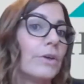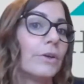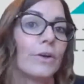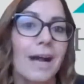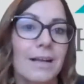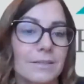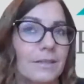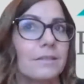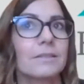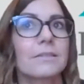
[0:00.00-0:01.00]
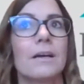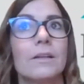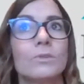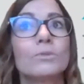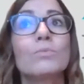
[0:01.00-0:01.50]
your assets,
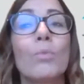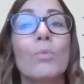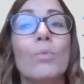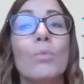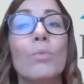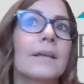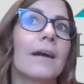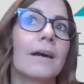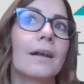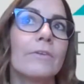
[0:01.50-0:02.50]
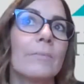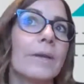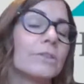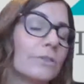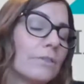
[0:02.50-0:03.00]
and we need to get a clearer
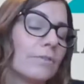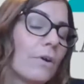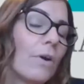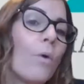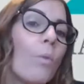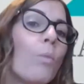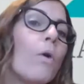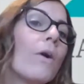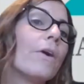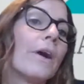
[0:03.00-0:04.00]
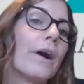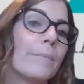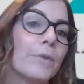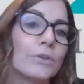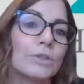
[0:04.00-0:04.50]
picture of what
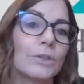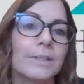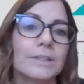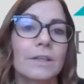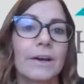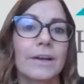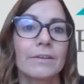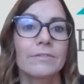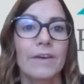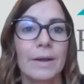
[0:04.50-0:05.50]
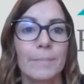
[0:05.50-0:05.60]
you're doing to kind of